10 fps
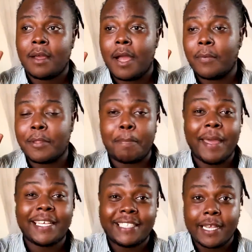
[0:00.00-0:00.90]
with a
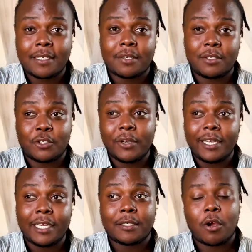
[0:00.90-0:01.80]
bare chest to the
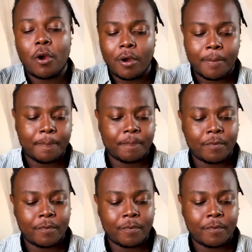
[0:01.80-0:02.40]
toilet um,